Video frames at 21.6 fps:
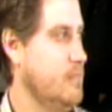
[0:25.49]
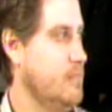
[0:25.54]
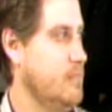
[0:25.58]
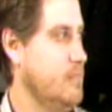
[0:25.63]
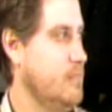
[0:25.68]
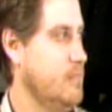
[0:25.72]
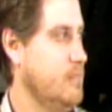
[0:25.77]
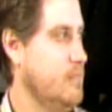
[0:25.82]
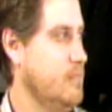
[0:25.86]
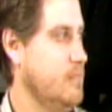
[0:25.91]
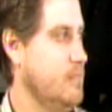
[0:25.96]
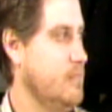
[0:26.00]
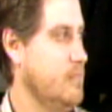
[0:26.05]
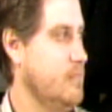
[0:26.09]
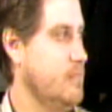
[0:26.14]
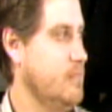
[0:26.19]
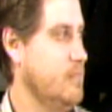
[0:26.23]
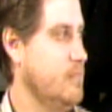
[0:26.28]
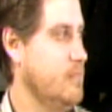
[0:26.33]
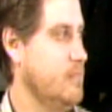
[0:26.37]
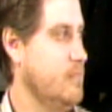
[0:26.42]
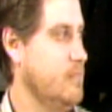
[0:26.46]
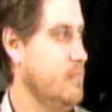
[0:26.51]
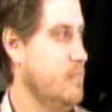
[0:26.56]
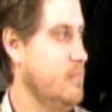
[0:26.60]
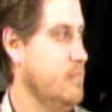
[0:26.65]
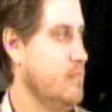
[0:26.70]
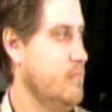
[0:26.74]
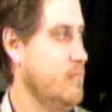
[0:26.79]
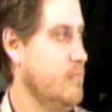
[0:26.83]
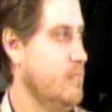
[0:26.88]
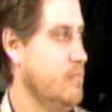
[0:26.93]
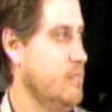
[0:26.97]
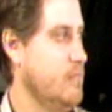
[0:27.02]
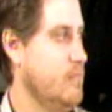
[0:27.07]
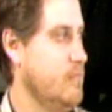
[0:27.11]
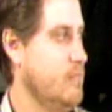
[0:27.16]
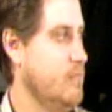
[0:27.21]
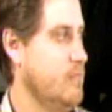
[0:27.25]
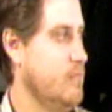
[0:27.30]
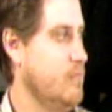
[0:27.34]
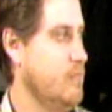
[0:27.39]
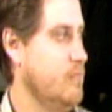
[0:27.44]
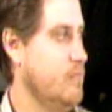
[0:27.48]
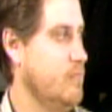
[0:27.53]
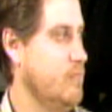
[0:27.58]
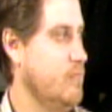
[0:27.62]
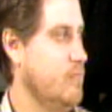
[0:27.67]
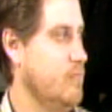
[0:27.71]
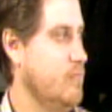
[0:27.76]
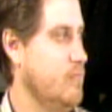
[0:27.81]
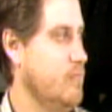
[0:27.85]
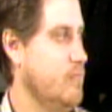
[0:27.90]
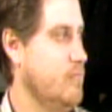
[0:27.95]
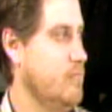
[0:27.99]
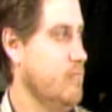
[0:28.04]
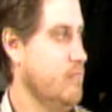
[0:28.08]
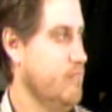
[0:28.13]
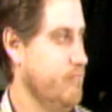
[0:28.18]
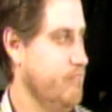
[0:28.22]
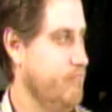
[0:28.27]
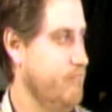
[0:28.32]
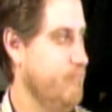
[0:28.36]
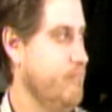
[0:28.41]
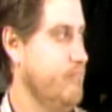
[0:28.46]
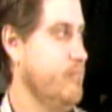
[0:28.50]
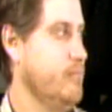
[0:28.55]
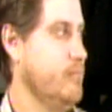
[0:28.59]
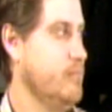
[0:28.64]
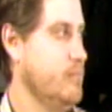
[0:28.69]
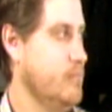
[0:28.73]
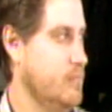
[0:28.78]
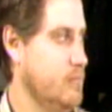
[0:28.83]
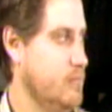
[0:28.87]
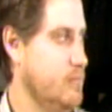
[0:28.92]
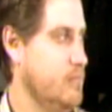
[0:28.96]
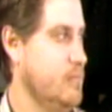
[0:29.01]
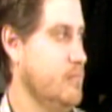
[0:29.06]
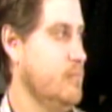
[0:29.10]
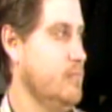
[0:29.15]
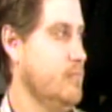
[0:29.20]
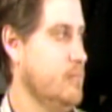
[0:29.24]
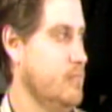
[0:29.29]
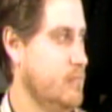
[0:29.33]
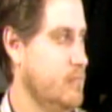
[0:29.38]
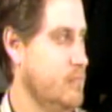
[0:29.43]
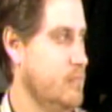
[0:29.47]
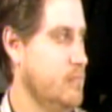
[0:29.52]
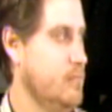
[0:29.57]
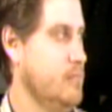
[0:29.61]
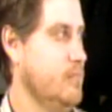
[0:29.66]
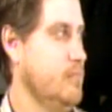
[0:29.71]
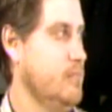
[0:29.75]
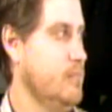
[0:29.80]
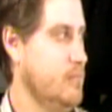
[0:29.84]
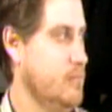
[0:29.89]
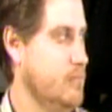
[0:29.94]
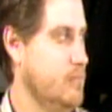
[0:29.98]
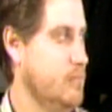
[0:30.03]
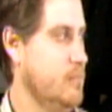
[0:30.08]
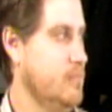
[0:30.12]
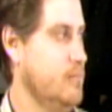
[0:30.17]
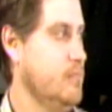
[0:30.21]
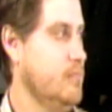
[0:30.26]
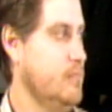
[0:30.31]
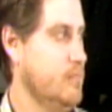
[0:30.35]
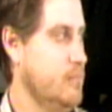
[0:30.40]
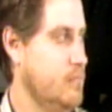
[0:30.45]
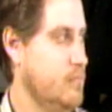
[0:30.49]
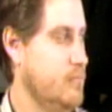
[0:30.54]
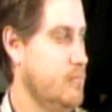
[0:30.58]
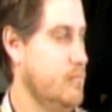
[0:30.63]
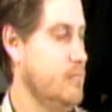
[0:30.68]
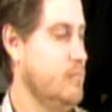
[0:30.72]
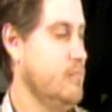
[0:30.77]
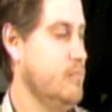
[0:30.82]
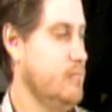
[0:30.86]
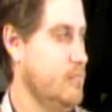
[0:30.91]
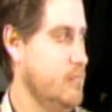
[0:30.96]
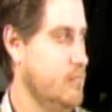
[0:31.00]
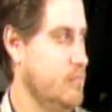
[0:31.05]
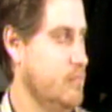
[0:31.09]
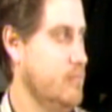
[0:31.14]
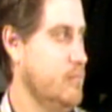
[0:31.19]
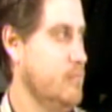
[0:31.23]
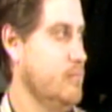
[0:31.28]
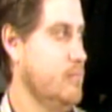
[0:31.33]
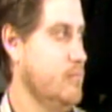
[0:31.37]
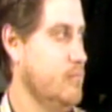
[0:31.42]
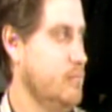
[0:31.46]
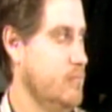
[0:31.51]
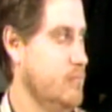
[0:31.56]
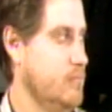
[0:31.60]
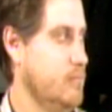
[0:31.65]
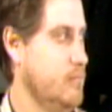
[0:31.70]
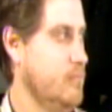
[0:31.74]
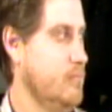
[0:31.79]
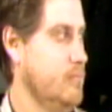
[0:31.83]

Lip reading: No words are spoken by the person on screen.